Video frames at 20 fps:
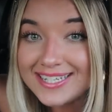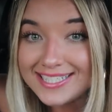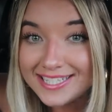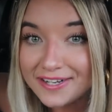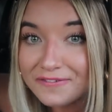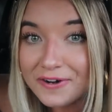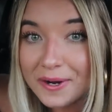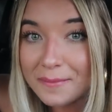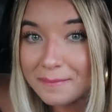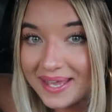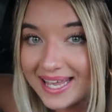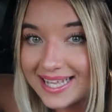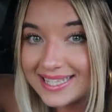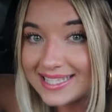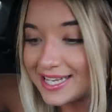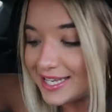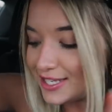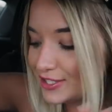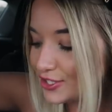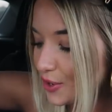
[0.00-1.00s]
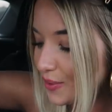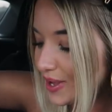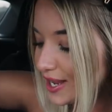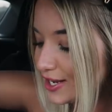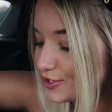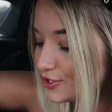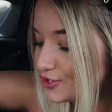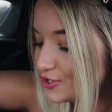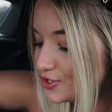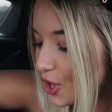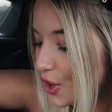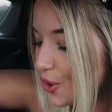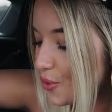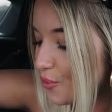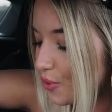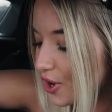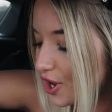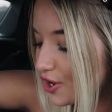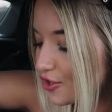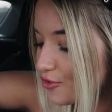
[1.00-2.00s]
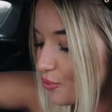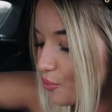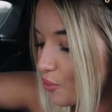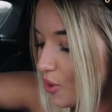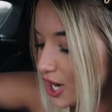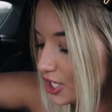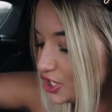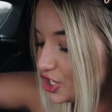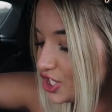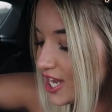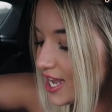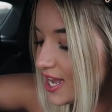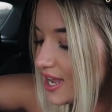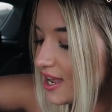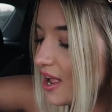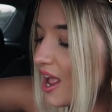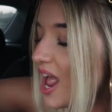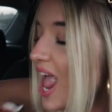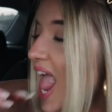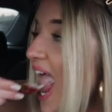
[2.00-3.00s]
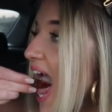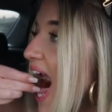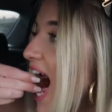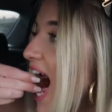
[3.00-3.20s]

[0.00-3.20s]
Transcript: different pizzas, so it is so worth watching.